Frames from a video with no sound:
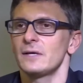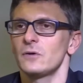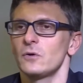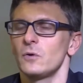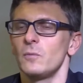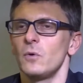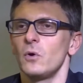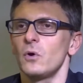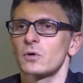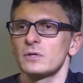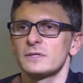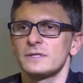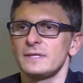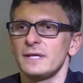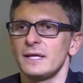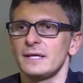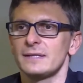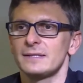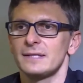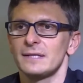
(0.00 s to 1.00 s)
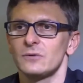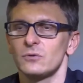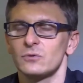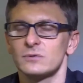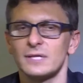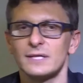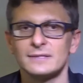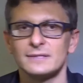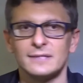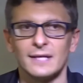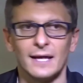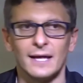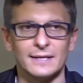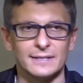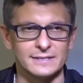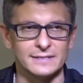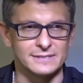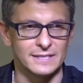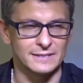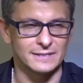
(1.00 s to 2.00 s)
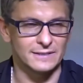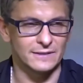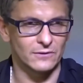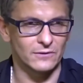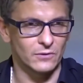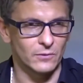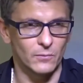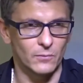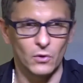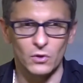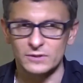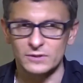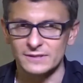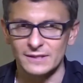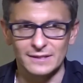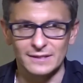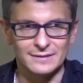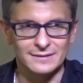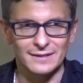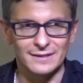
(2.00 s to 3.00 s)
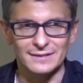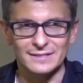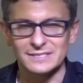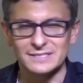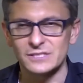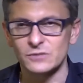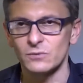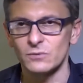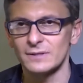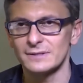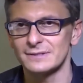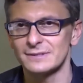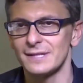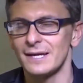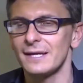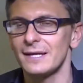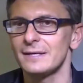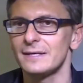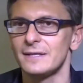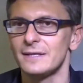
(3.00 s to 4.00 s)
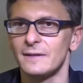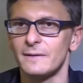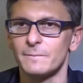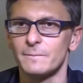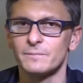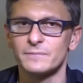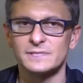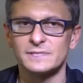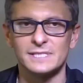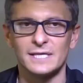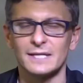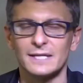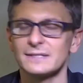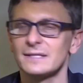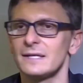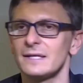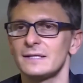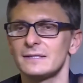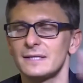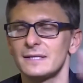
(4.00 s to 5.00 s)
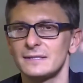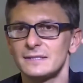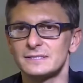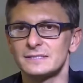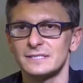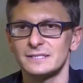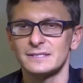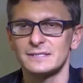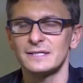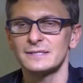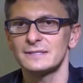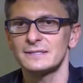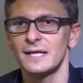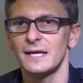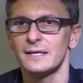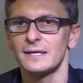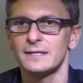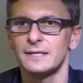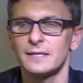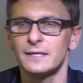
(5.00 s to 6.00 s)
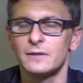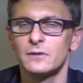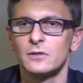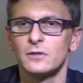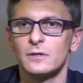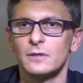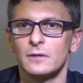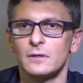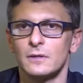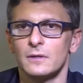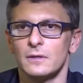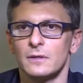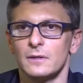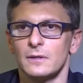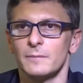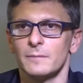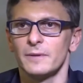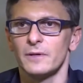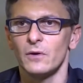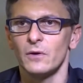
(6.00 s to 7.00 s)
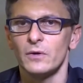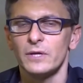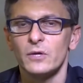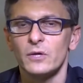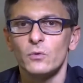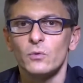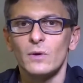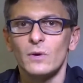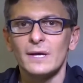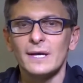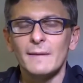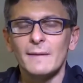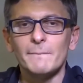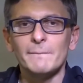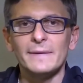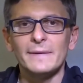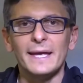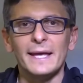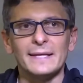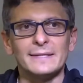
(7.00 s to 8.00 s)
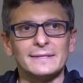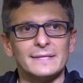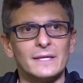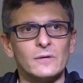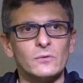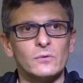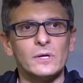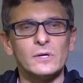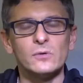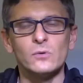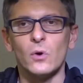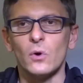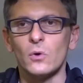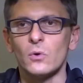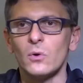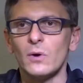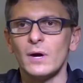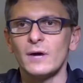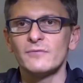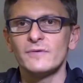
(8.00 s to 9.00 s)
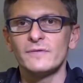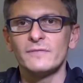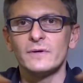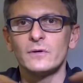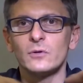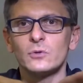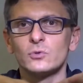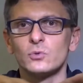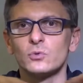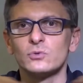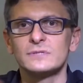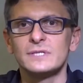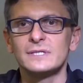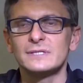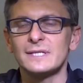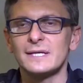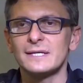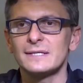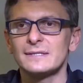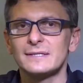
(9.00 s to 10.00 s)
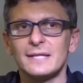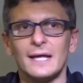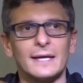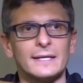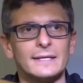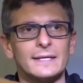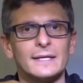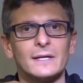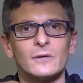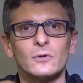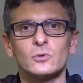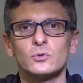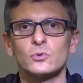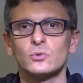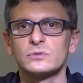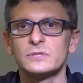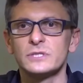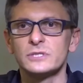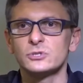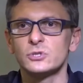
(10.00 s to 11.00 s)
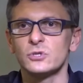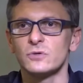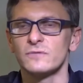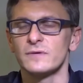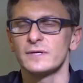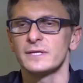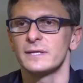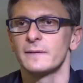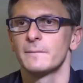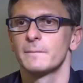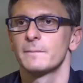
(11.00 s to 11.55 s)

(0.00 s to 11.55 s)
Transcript: at the age of 80, some died at the age of, eight, of 50, some others at the age of 70. But in that environment, in that place, they had all 30 years old. They were all young.